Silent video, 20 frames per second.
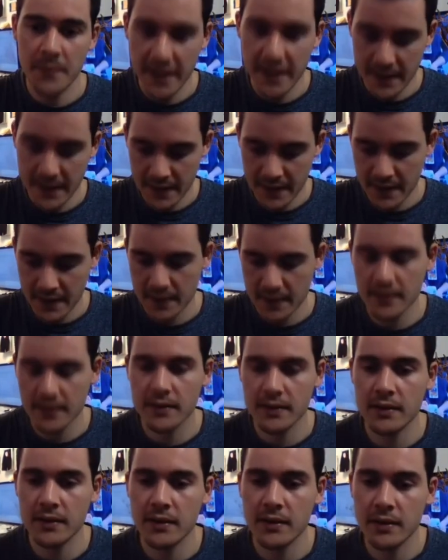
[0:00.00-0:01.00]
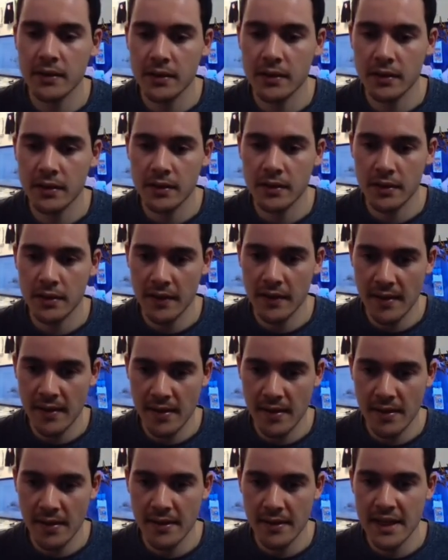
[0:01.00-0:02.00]
But
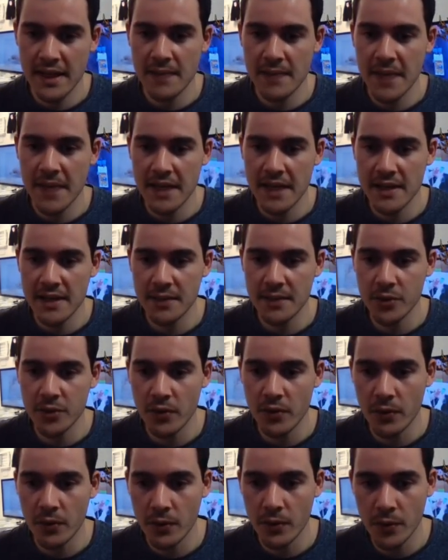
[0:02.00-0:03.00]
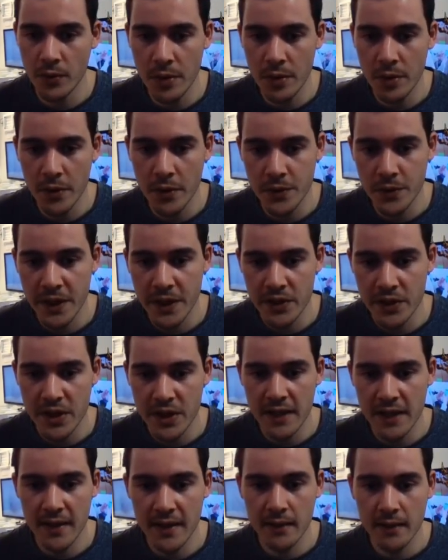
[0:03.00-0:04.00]
this is the main demo. We won't change
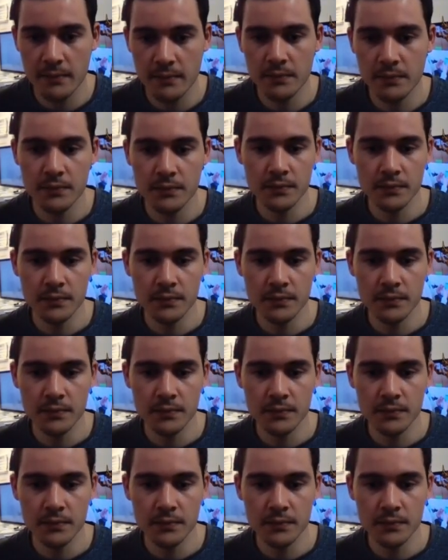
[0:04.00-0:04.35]
anything.